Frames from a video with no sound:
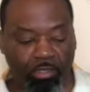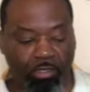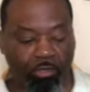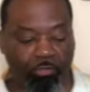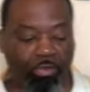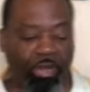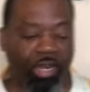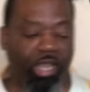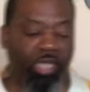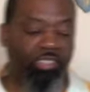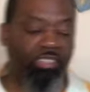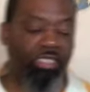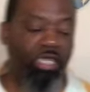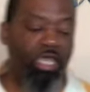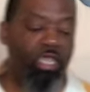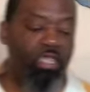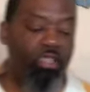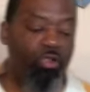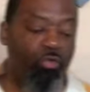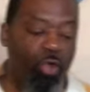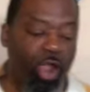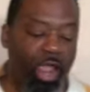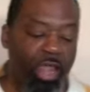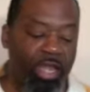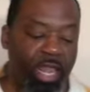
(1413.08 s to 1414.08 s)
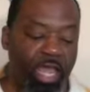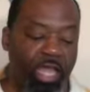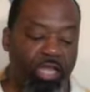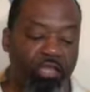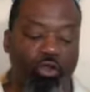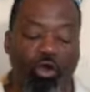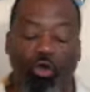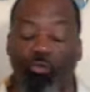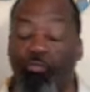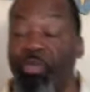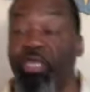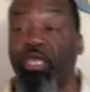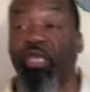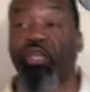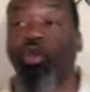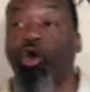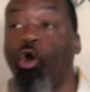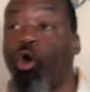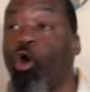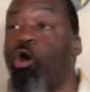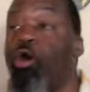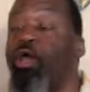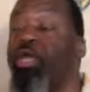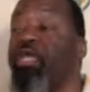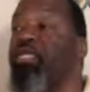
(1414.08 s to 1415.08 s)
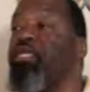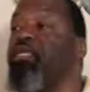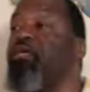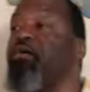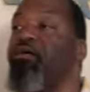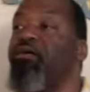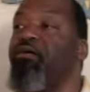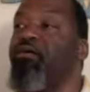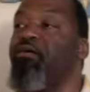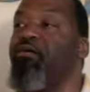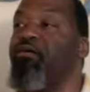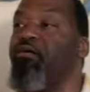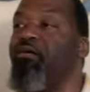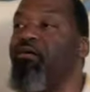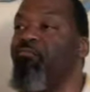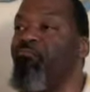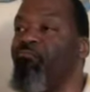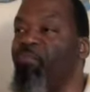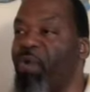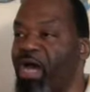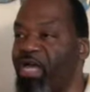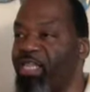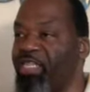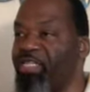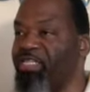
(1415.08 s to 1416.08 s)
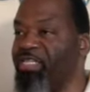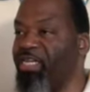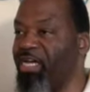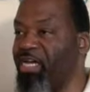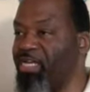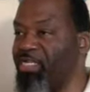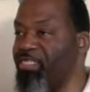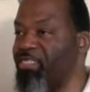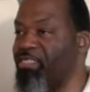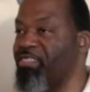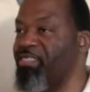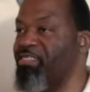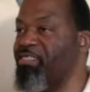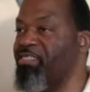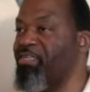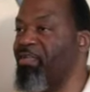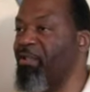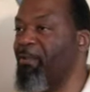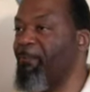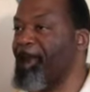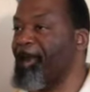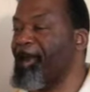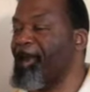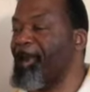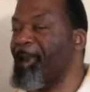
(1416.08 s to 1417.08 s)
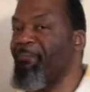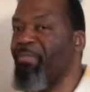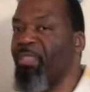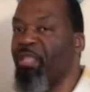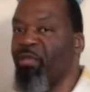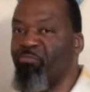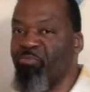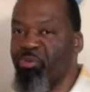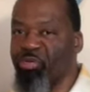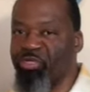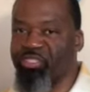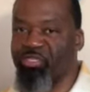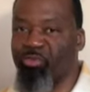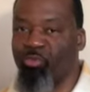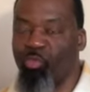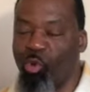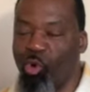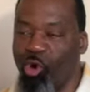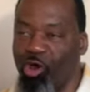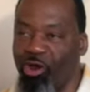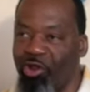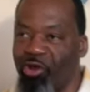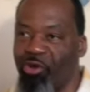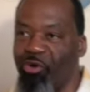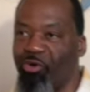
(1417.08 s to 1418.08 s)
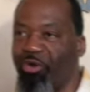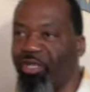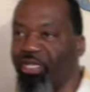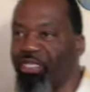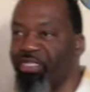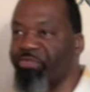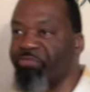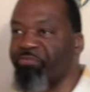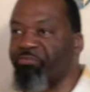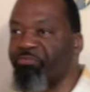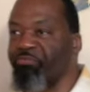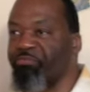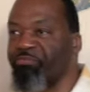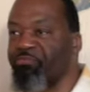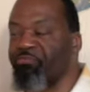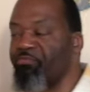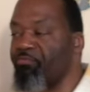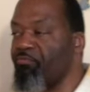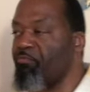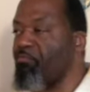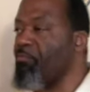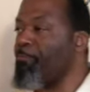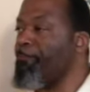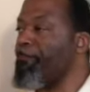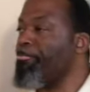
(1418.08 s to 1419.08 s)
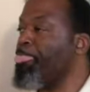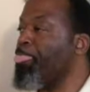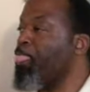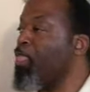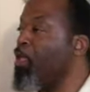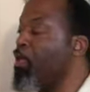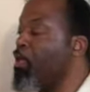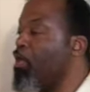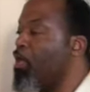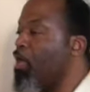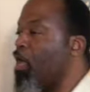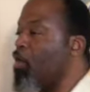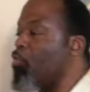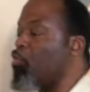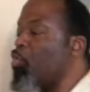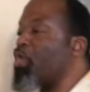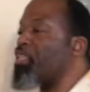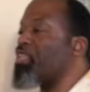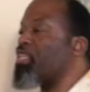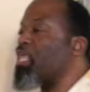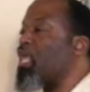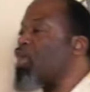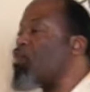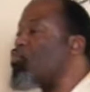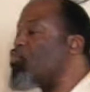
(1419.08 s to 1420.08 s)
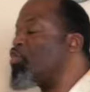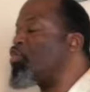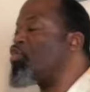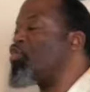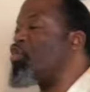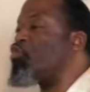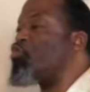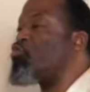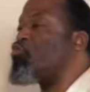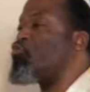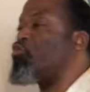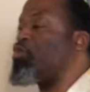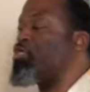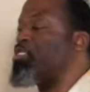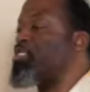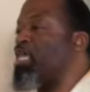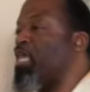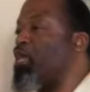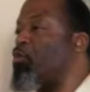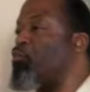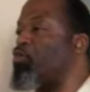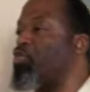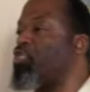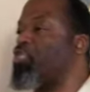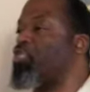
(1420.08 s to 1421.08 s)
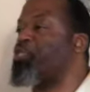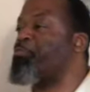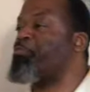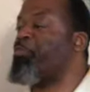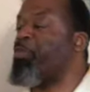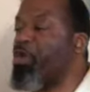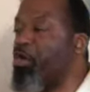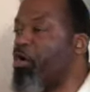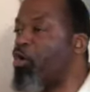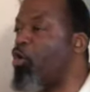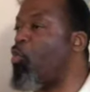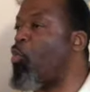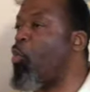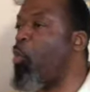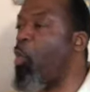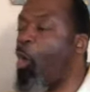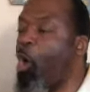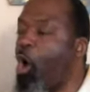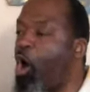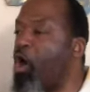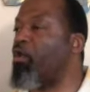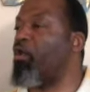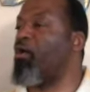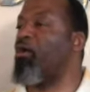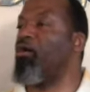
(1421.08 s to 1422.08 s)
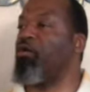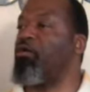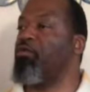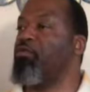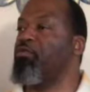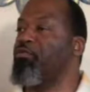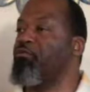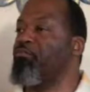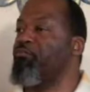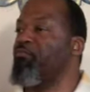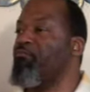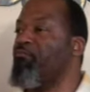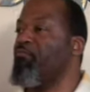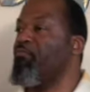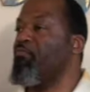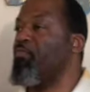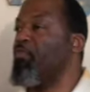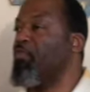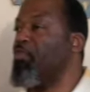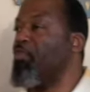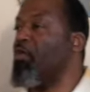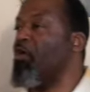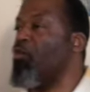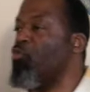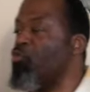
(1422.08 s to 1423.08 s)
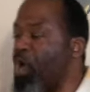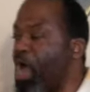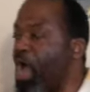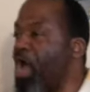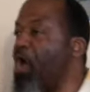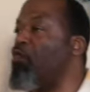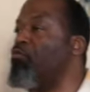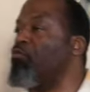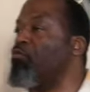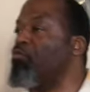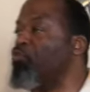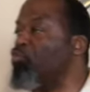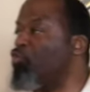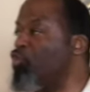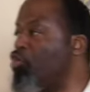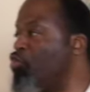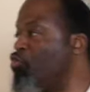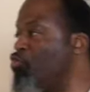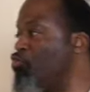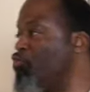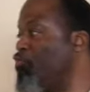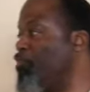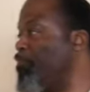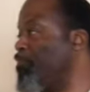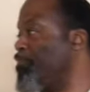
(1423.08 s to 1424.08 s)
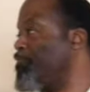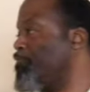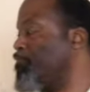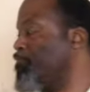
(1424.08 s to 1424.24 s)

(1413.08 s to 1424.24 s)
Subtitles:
But I tell you right now, don't be annoyed by the dust. Put some water on it. And what they would do is they would sprinkle water around the room.